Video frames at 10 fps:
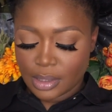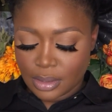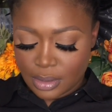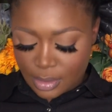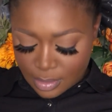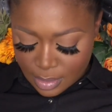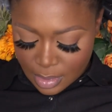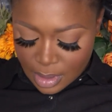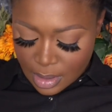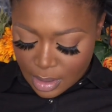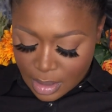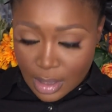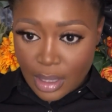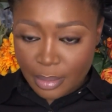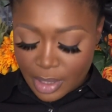so
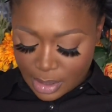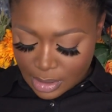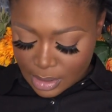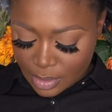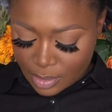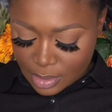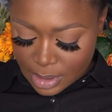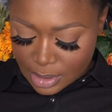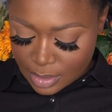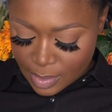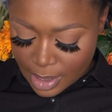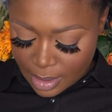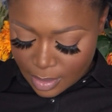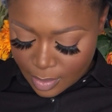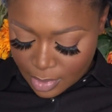I'm going to go this way.
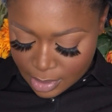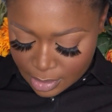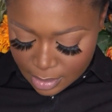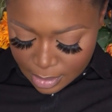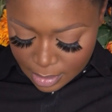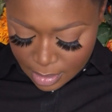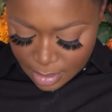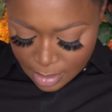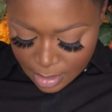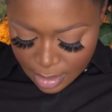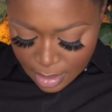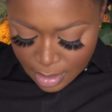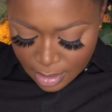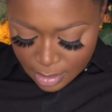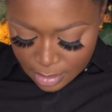1,
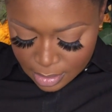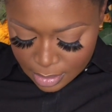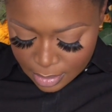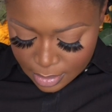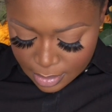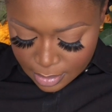2.